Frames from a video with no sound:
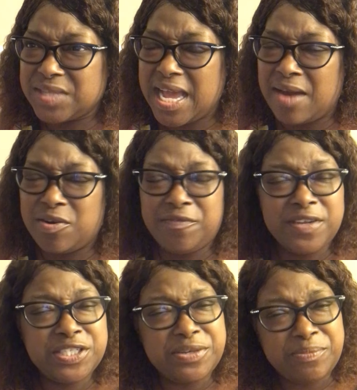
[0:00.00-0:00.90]
our
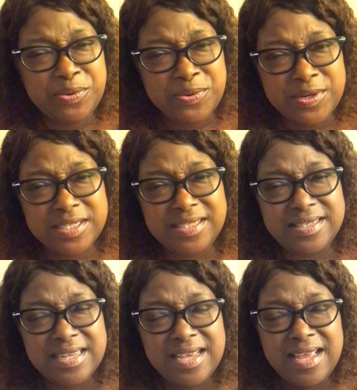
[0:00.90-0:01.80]
vision
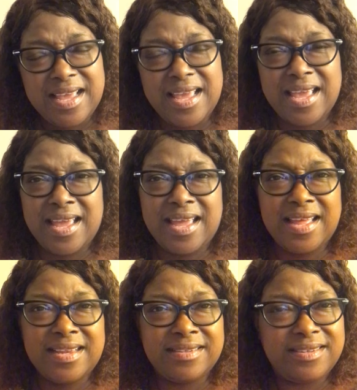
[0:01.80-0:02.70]
boards
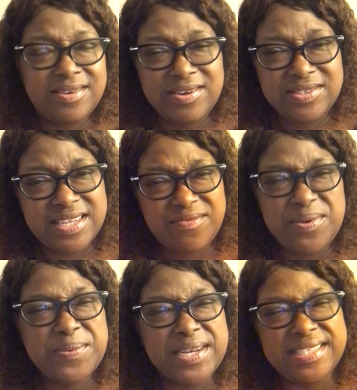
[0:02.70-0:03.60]
and see if
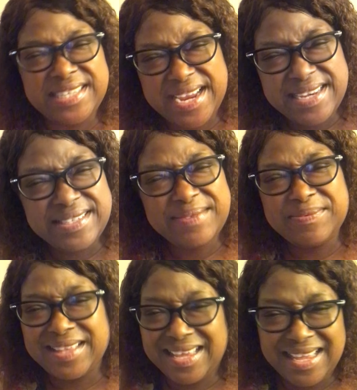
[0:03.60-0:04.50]
we want to change some
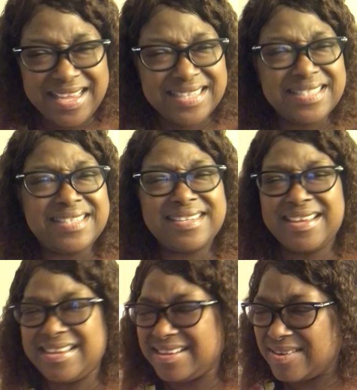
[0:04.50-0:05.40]
things
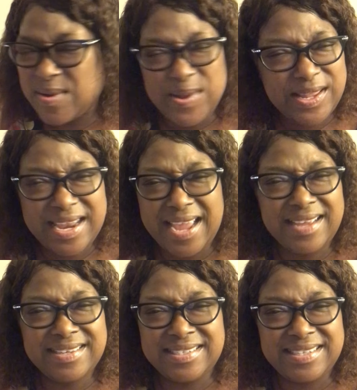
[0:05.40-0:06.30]
and all of that
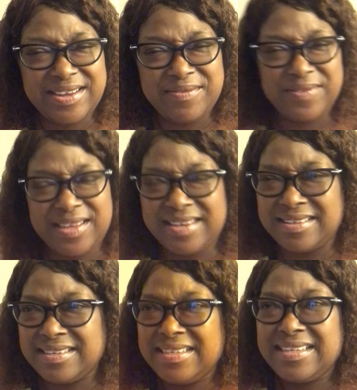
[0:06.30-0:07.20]
good stuff, and
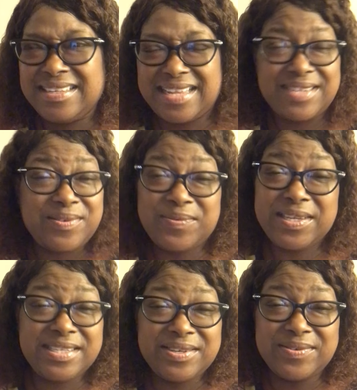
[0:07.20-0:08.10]
that's what
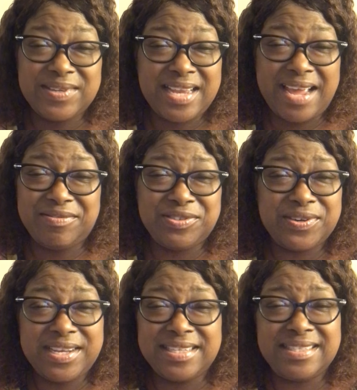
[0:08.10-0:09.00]
we do, and have
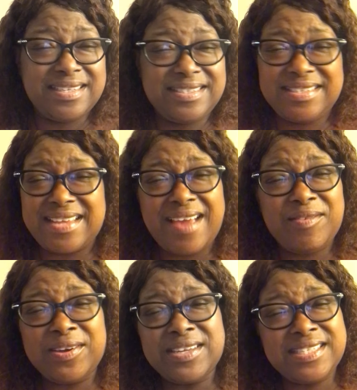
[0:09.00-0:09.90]
drinks and just
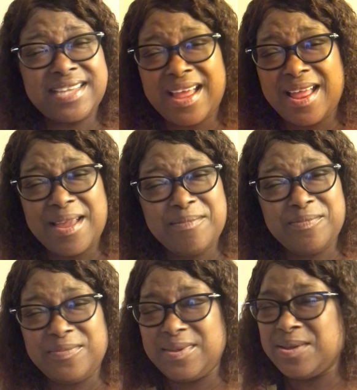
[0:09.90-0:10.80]
have a good time.
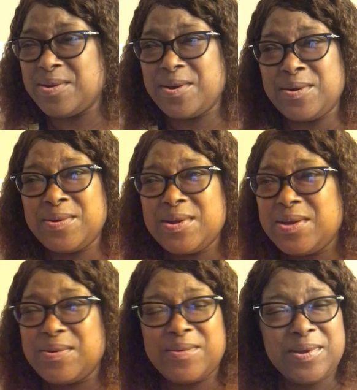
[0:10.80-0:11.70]
you know
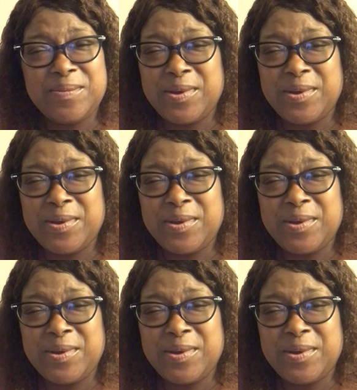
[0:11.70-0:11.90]
we